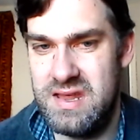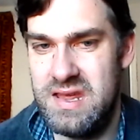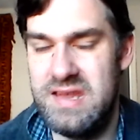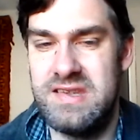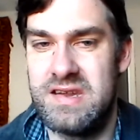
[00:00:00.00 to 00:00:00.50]

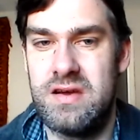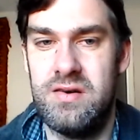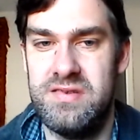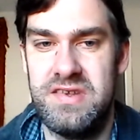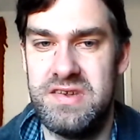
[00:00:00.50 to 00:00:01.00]
he's a
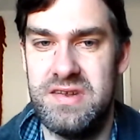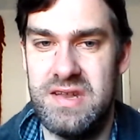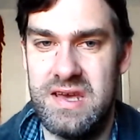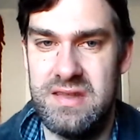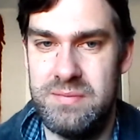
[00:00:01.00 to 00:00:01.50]
constant
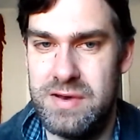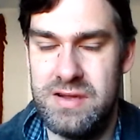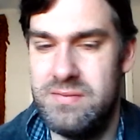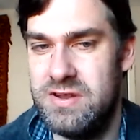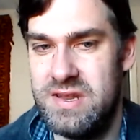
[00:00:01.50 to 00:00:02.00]
at the
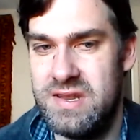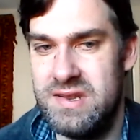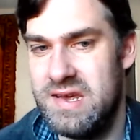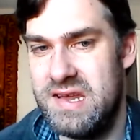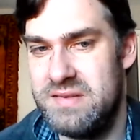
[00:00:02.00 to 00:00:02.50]
moment
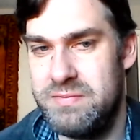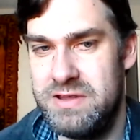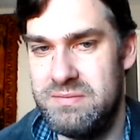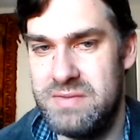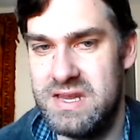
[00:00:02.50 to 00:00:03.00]
and has
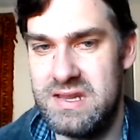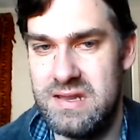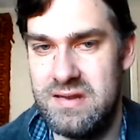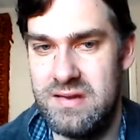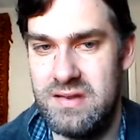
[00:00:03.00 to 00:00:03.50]
been
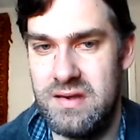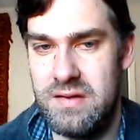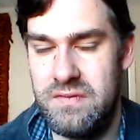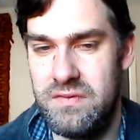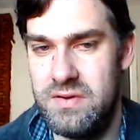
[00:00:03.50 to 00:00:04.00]
making her
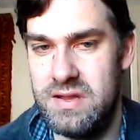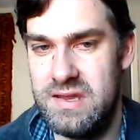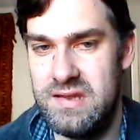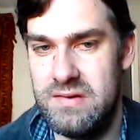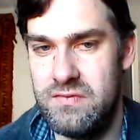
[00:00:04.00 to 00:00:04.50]
life
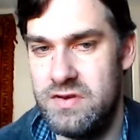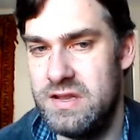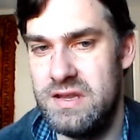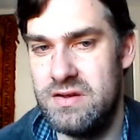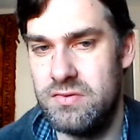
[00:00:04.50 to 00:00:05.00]
really,
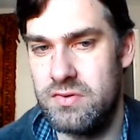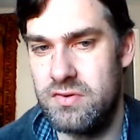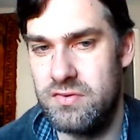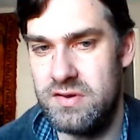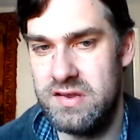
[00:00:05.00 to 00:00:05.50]
really
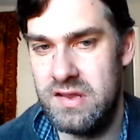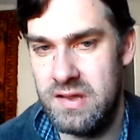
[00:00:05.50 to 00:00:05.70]
awkward.